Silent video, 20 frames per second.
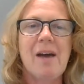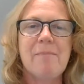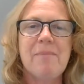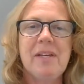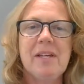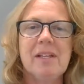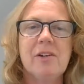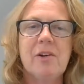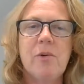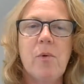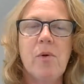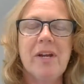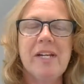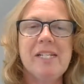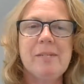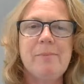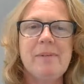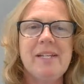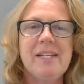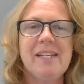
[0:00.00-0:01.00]
you're going
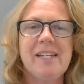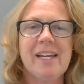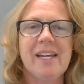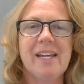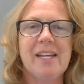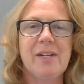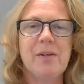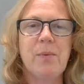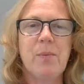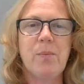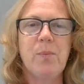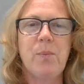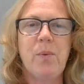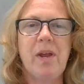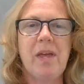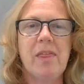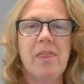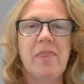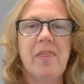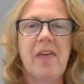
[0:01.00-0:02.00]
to begin
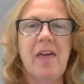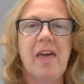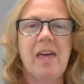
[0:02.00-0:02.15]
with